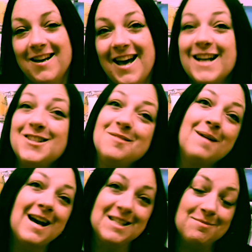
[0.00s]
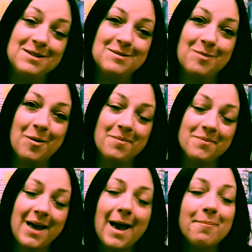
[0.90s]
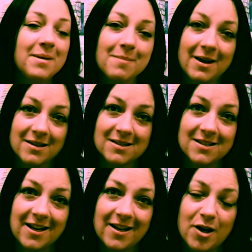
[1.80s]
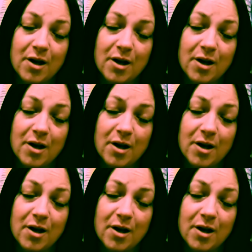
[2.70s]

And to my husband's mom. Happy Mother's Day.